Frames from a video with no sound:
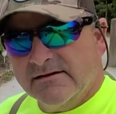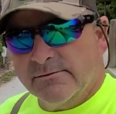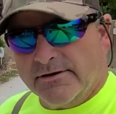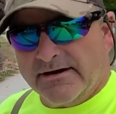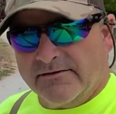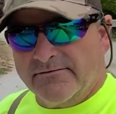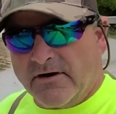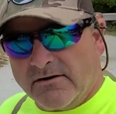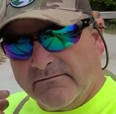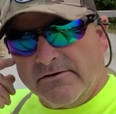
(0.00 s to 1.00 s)
We're here in
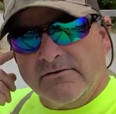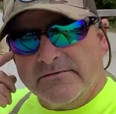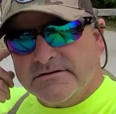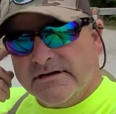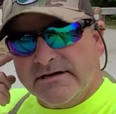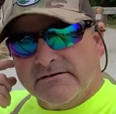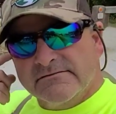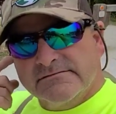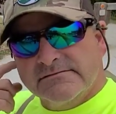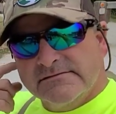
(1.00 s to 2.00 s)
Farmville, Virginia.
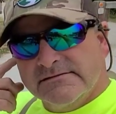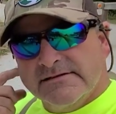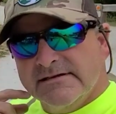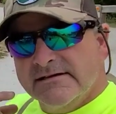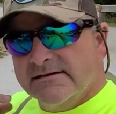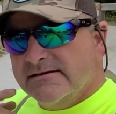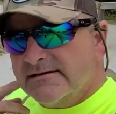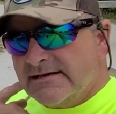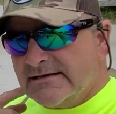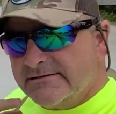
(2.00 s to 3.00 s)

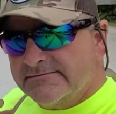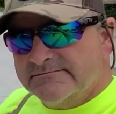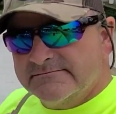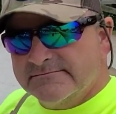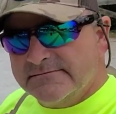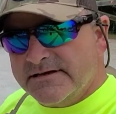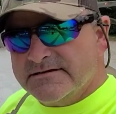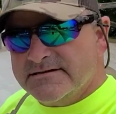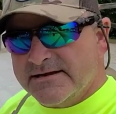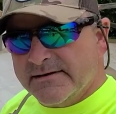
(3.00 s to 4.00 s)
You
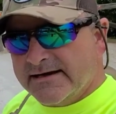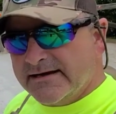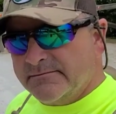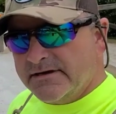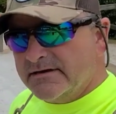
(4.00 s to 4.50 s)
can see behind me,